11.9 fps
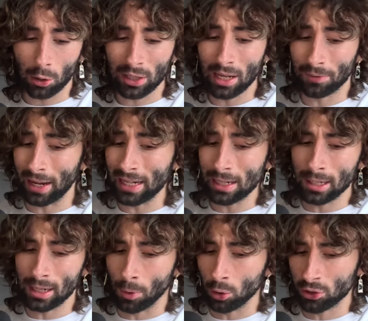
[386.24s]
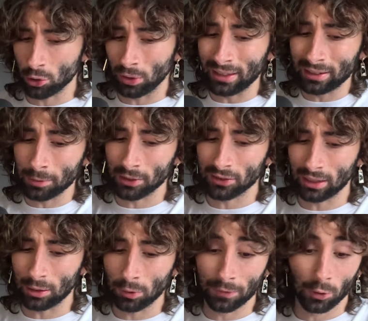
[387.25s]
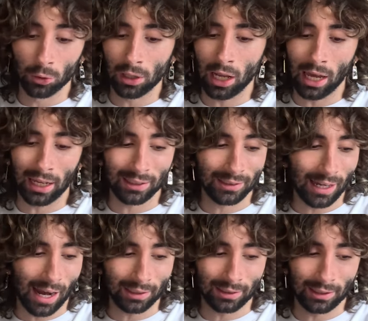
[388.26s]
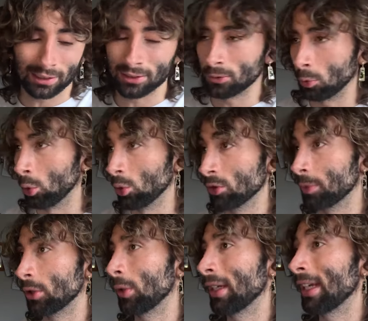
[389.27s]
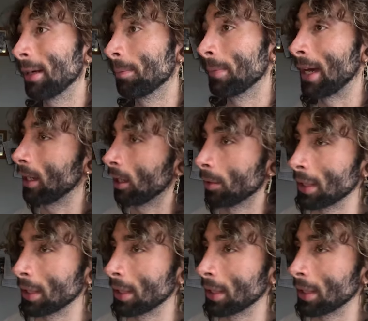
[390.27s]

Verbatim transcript: How can he have any emotional intimacy with all the lies acting as walls between him and other